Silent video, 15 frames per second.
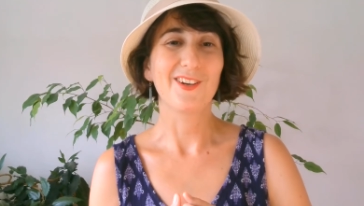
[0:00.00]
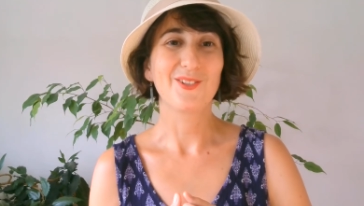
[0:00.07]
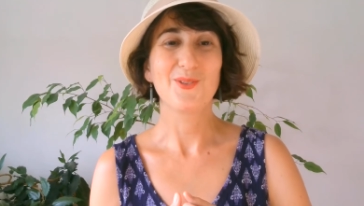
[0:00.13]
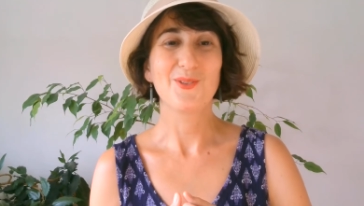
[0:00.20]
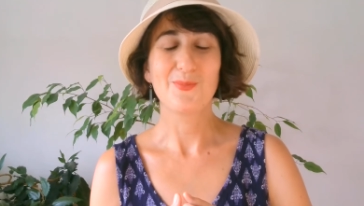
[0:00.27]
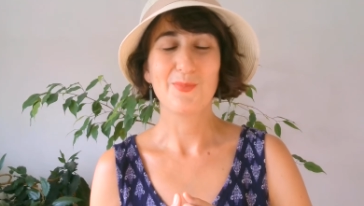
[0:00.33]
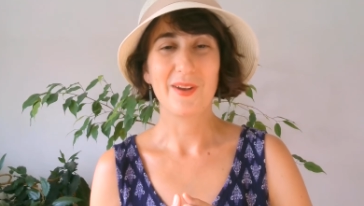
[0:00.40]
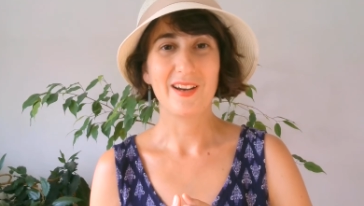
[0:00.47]

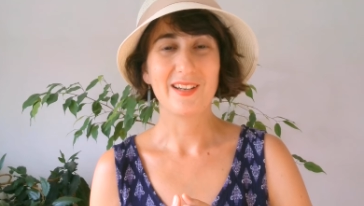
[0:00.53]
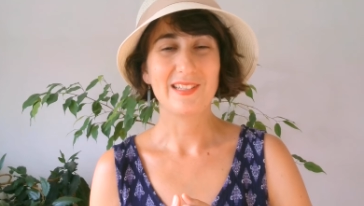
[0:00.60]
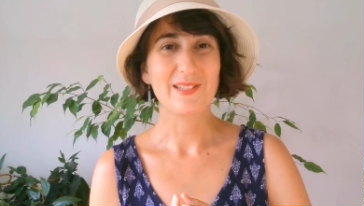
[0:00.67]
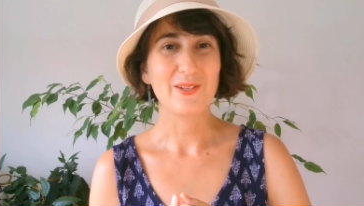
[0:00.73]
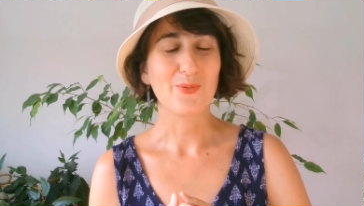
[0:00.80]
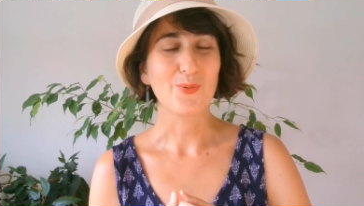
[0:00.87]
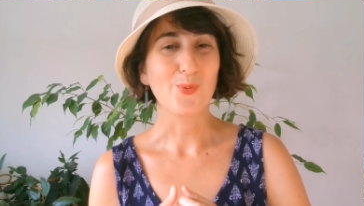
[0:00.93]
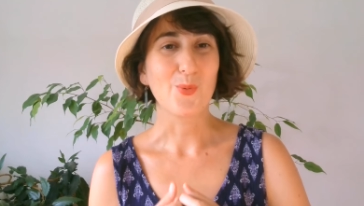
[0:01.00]
2 pairs
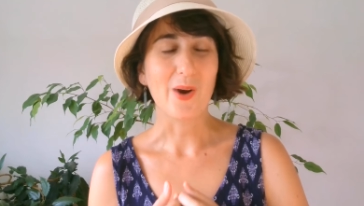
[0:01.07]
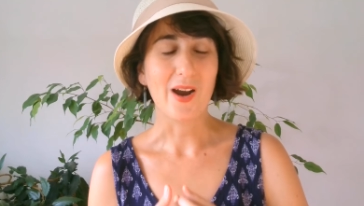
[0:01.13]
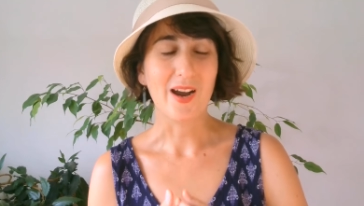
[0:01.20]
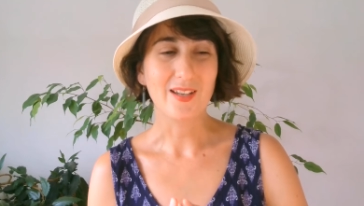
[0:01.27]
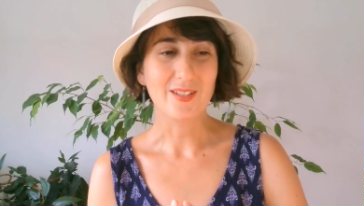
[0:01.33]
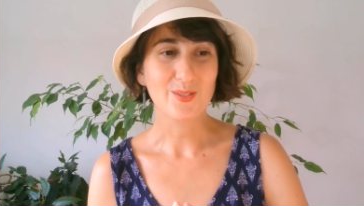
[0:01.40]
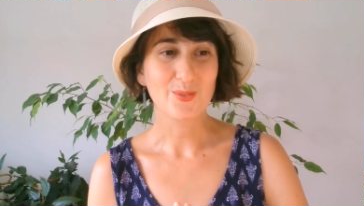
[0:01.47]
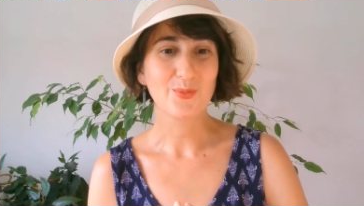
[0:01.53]
of
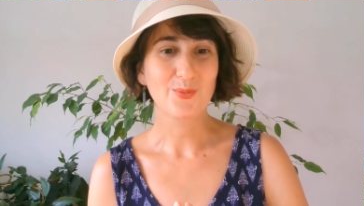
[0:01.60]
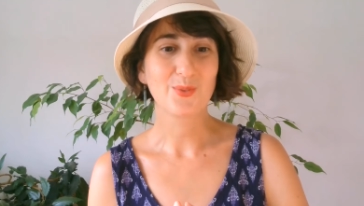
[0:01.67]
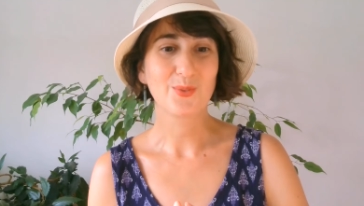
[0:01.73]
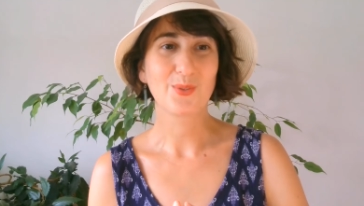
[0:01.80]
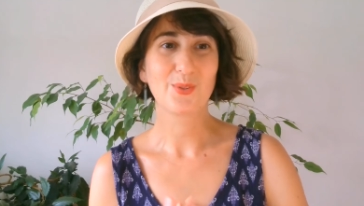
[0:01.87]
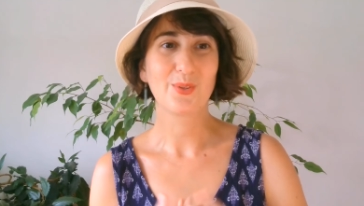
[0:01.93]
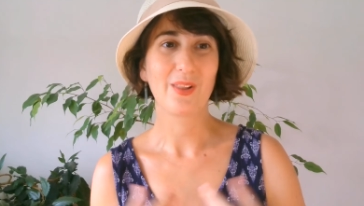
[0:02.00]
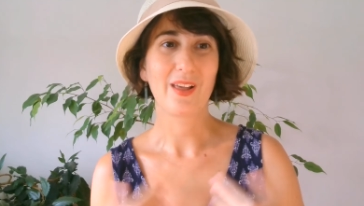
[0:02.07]

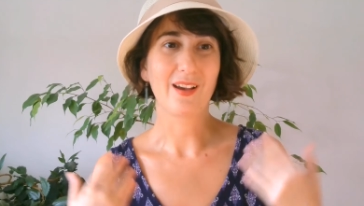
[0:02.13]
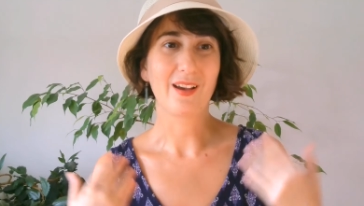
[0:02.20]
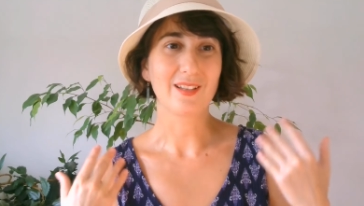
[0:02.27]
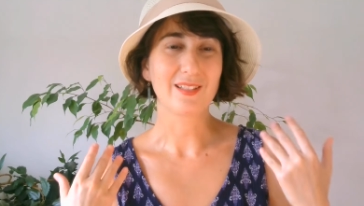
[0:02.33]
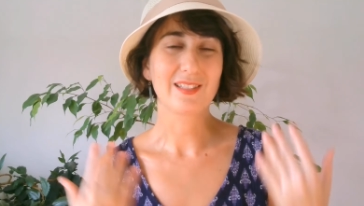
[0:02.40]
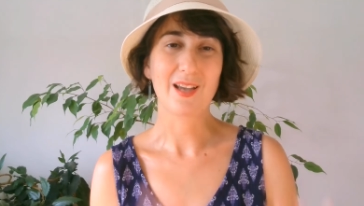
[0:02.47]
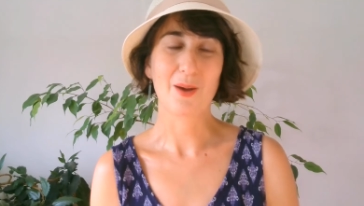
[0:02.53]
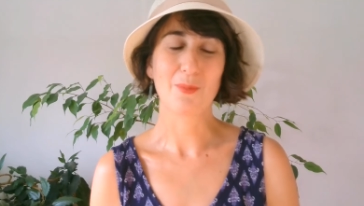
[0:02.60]
wonderful
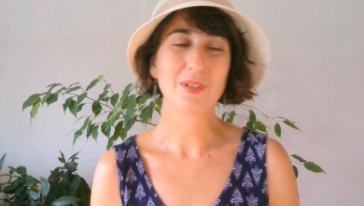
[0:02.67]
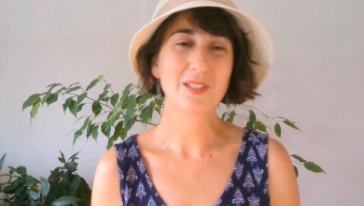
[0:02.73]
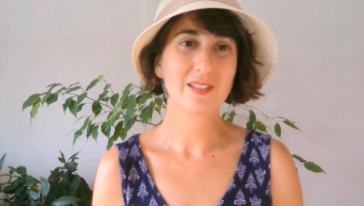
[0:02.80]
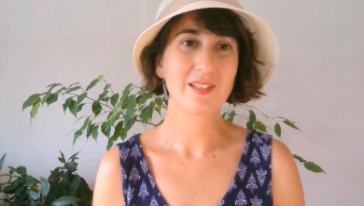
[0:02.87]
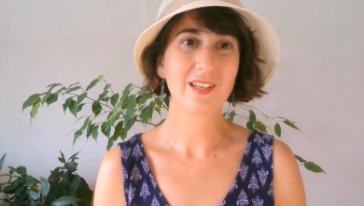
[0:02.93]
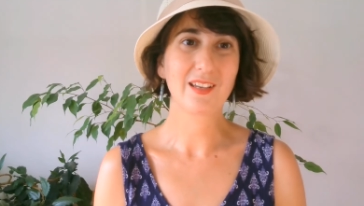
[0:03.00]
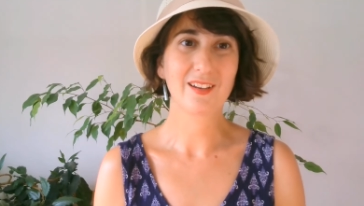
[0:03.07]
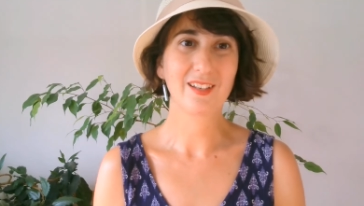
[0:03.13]
summer
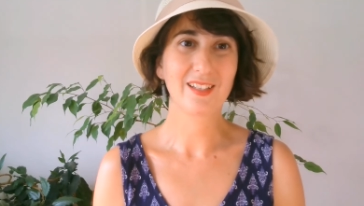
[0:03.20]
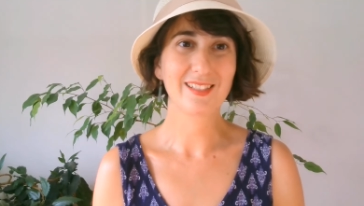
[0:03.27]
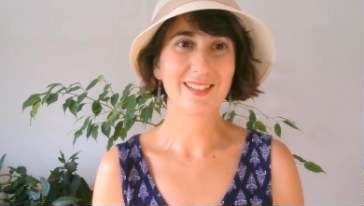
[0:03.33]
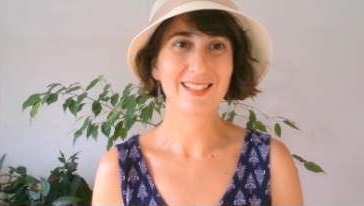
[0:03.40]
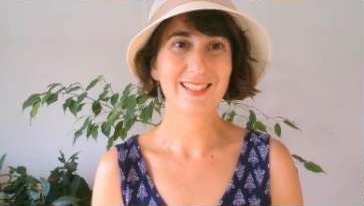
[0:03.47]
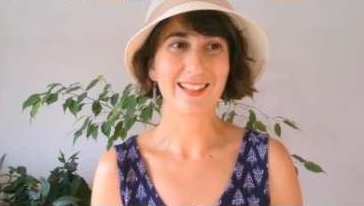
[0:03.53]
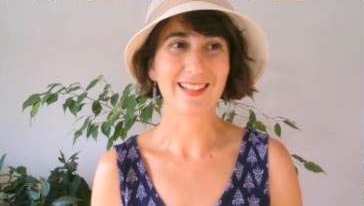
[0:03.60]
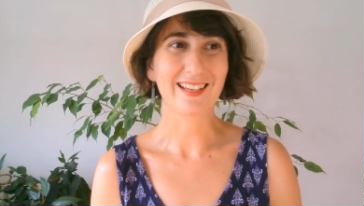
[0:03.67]

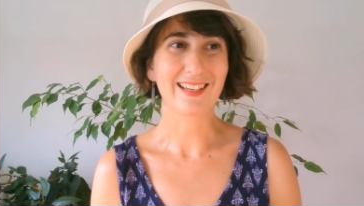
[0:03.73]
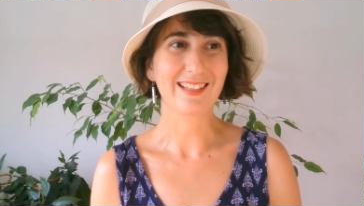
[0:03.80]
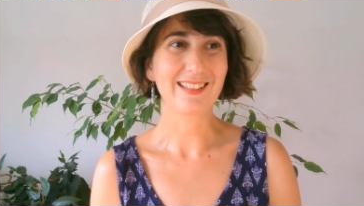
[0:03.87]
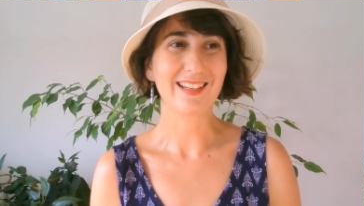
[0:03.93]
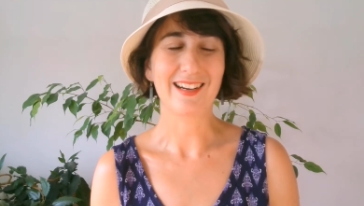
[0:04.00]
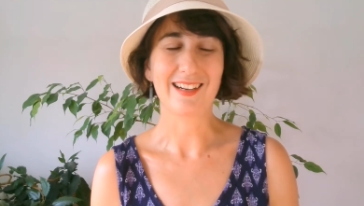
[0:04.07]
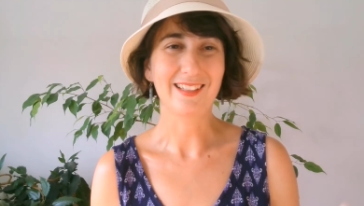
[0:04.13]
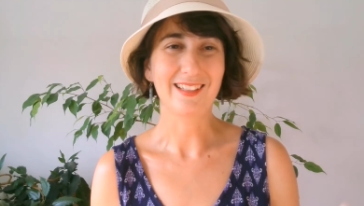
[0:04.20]
sneakers
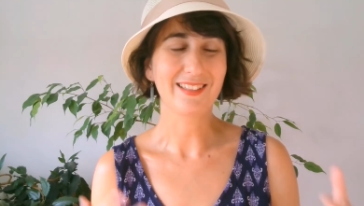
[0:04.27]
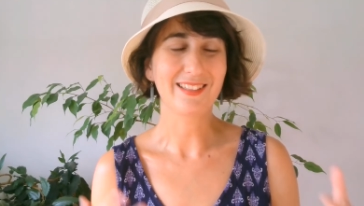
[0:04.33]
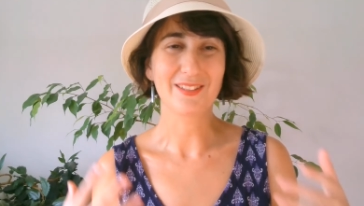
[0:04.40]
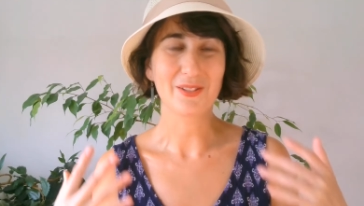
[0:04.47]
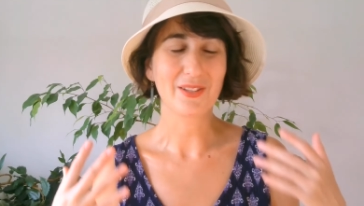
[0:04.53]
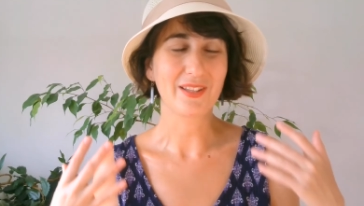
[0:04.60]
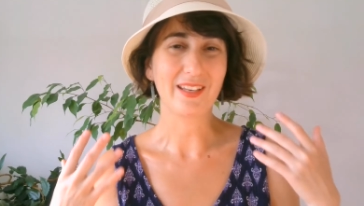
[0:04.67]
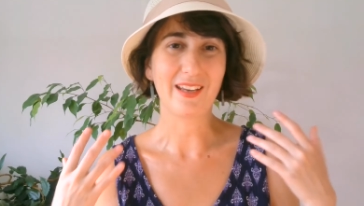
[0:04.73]
that are
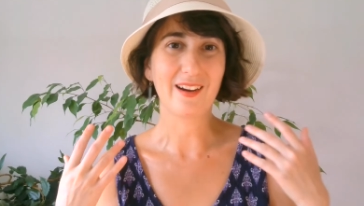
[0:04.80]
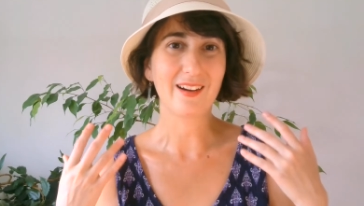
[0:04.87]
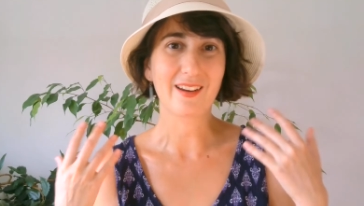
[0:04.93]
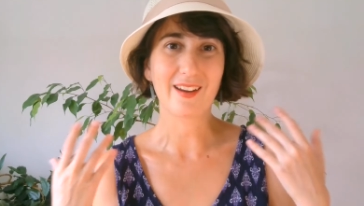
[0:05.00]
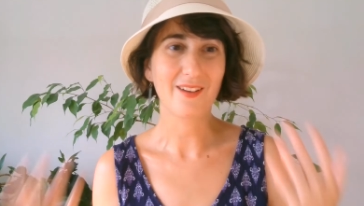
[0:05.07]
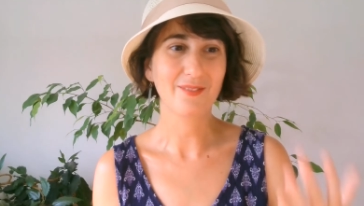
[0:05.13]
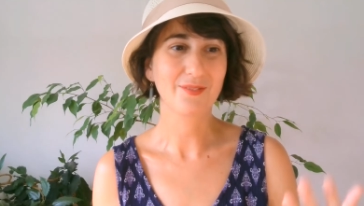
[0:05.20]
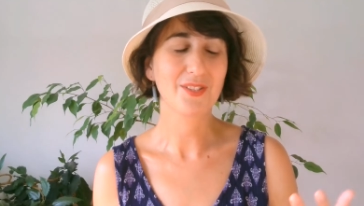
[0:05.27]

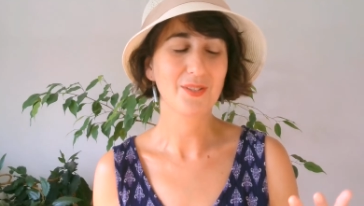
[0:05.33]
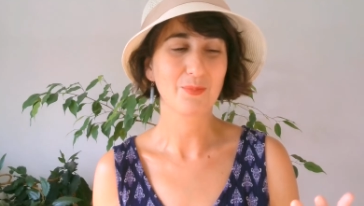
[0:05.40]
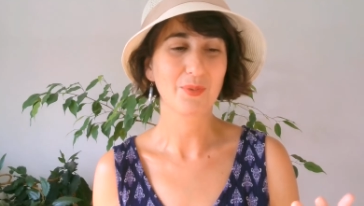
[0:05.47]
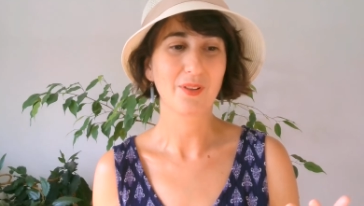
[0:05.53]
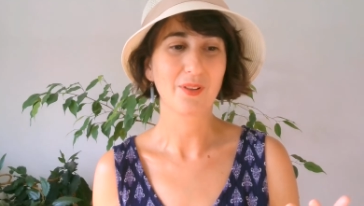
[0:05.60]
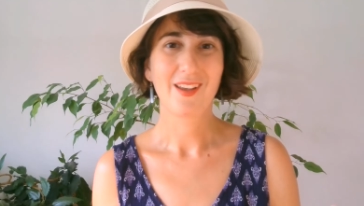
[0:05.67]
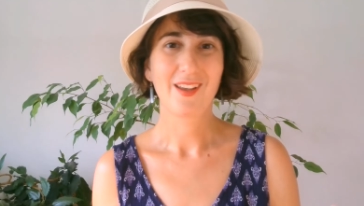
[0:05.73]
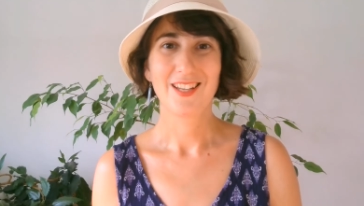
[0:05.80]

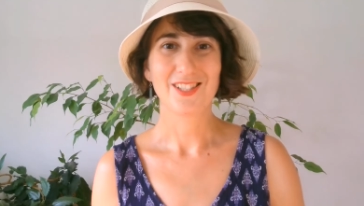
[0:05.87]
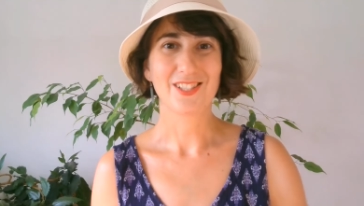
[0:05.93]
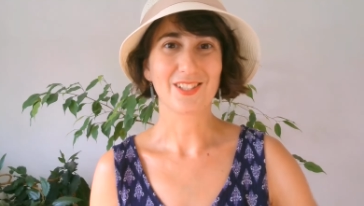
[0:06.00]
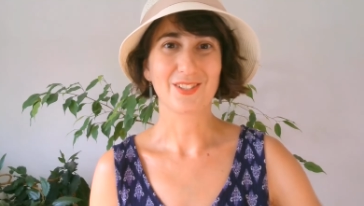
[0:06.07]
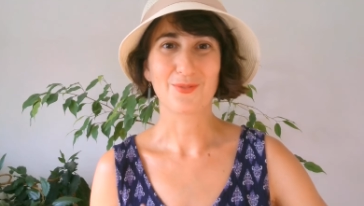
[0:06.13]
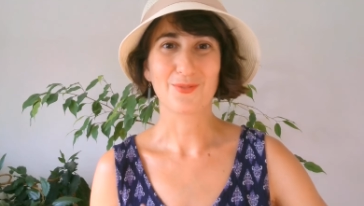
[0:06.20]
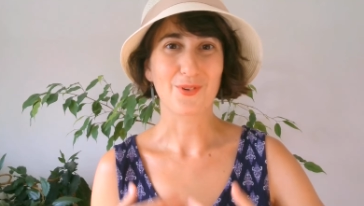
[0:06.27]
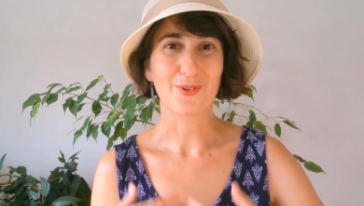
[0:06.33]
comfortable
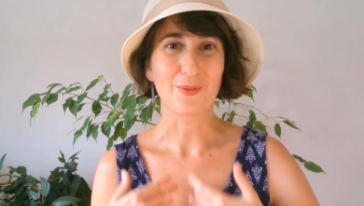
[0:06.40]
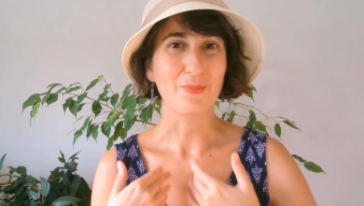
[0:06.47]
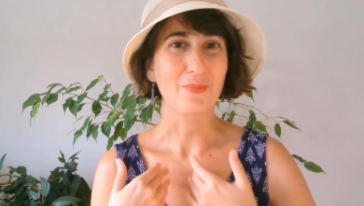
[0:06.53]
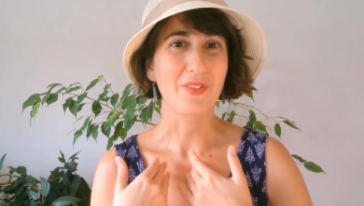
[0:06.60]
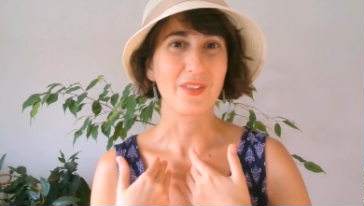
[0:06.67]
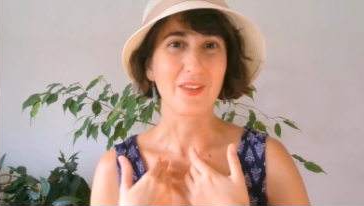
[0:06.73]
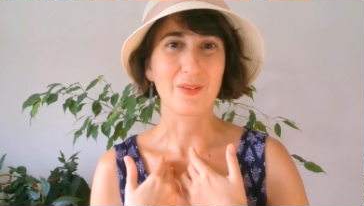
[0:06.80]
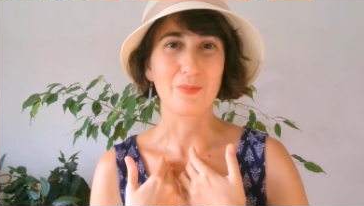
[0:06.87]
just
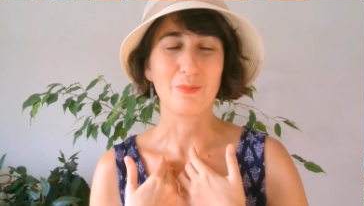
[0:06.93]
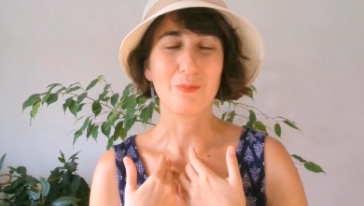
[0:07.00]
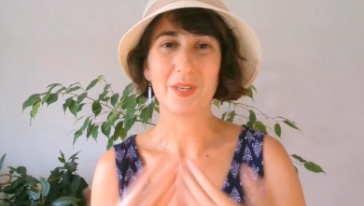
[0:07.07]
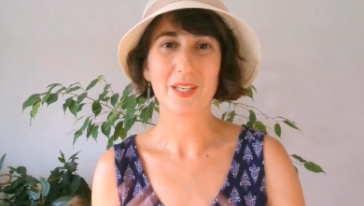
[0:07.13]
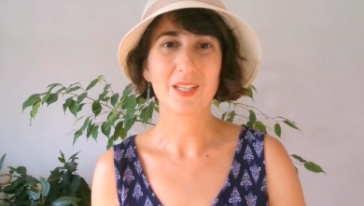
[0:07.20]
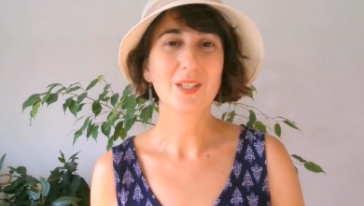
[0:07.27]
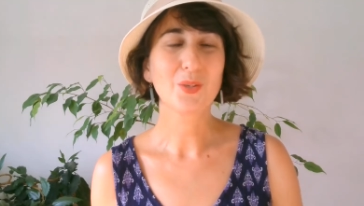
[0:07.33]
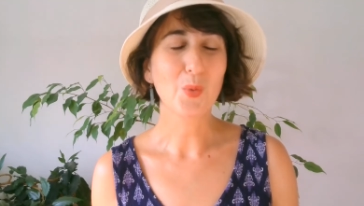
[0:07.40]
from the
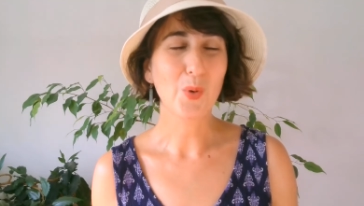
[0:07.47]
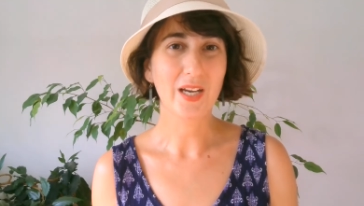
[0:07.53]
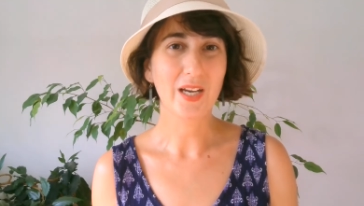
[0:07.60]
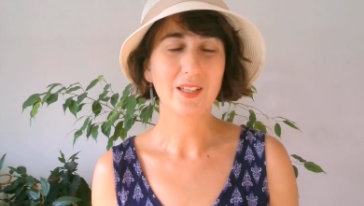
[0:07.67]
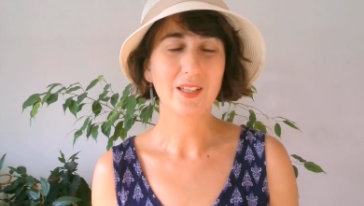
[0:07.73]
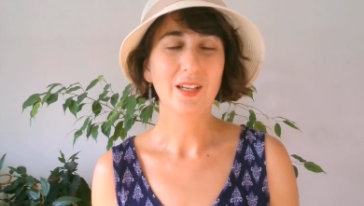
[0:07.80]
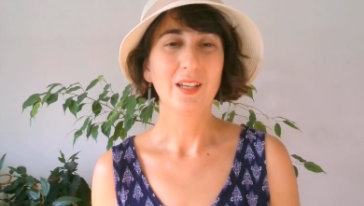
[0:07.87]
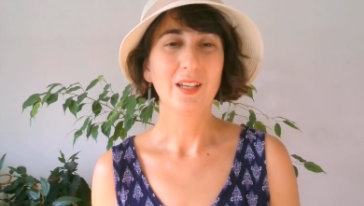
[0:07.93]
minute one.